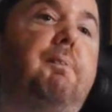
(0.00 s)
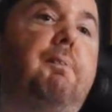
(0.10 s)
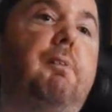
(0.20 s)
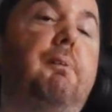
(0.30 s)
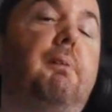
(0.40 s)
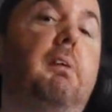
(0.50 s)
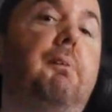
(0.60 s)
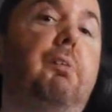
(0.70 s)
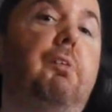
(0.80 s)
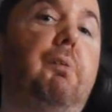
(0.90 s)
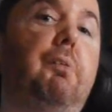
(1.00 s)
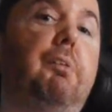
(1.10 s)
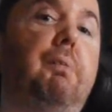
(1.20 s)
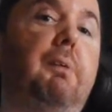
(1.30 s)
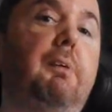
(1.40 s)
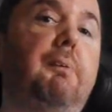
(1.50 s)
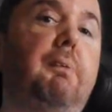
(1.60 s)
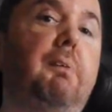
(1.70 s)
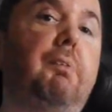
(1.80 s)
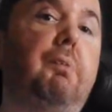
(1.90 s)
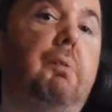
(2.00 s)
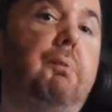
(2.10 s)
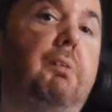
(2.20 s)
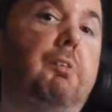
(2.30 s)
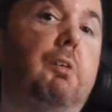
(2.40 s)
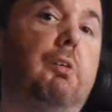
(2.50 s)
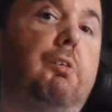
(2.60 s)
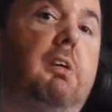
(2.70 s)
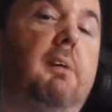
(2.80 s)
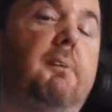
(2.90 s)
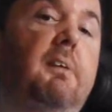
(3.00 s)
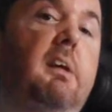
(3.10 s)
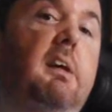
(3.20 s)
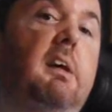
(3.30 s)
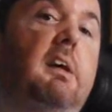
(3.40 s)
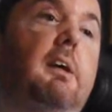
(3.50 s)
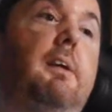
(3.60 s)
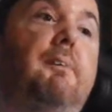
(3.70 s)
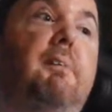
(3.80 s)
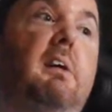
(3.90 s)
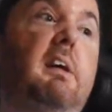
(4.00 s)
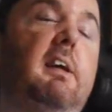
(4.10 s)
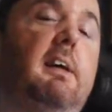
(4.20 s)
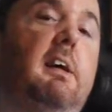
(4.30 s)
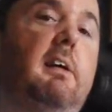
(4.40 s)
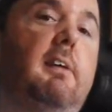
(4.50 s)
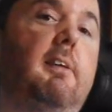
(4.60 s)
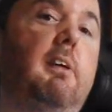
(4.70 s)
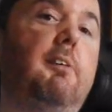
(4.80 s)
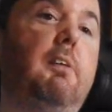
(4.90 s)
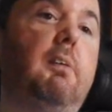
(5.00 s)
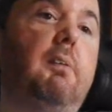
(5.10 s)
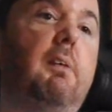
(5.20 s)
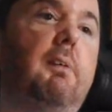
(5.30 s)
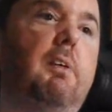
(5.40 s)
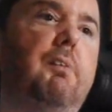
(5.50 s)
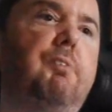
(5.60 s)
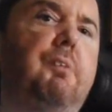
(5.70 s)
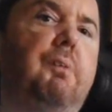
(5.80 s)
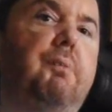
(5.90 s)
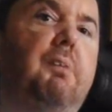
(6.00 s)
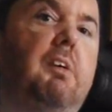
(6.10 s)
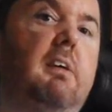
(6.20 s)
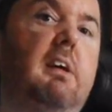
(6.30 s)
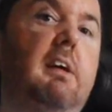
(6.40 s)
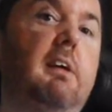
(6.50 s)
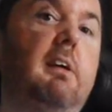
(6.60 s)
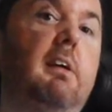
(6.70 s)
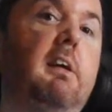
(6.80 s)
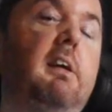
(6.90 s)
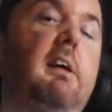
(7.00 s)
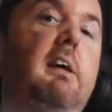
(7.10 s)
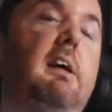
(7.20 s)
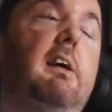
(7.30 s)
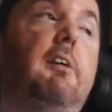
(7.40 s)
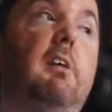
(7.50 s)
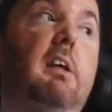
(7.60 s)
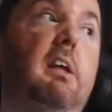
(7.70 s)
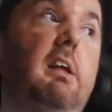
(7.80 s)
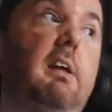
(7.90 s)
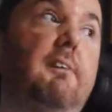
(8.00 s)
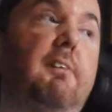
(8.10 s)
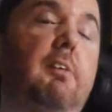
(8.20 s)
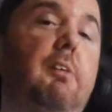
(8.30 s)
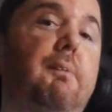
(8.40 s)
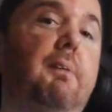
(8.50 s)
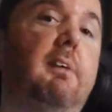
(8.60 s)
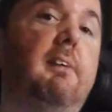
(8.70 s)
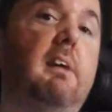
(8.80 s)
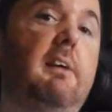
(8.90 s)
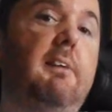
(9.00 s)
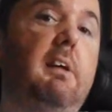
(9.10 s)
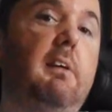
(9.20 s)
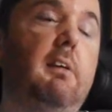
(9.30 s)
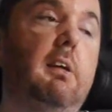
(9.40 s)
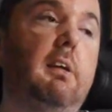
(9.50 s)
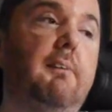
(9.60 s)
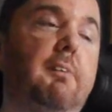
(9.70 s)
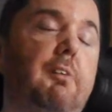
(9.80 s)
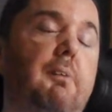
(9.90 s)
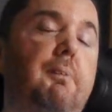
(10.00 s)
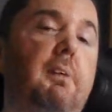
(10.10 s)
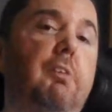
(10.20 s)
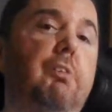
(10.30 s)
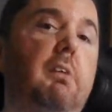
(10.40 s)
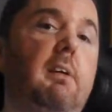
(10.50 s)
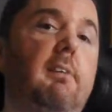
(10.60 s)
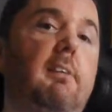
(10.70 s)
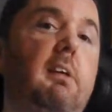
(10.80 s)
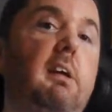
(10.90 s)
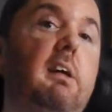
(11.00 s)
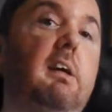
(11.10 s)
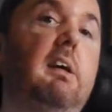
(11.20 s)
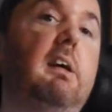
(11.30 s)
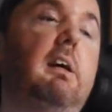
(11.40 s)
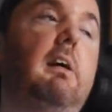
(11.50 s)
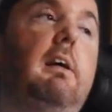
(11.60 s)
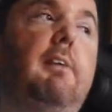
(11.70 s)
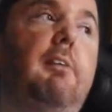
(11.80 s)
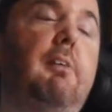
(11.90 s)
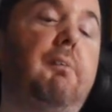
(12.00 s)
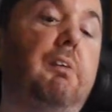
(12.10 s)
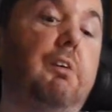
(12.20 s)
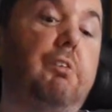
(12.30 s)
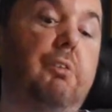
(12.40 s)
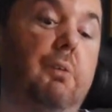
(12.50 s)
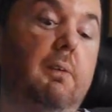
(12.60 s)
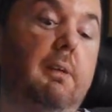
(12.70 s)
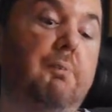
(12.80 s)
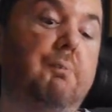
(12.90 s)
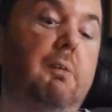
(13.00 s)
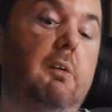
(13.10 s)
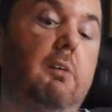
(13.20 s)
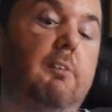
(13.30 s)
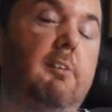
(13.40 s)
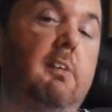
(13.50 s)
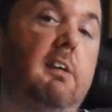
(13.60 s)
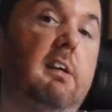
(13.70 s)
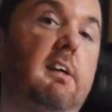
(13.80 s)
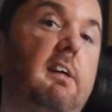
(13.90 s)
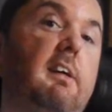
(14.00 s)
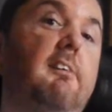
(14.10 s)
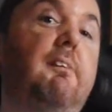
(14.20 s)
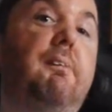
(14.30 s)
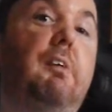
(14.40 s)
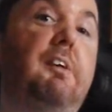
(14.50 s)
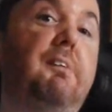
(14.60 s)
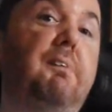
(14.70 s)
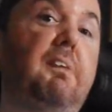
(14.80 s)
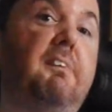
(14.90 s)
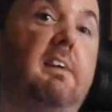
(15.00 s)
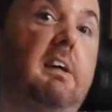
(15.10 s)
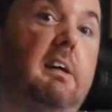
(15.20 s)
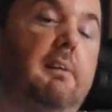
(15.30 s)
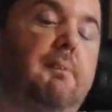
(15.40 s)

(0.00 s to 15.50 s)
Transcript: department store, Japanese department store called Mitsukoshi, and at the back of that, there's a food market, and I love the Japanese candy, and I love the Japanese treats, and so when I saw this box, it reminded me of that,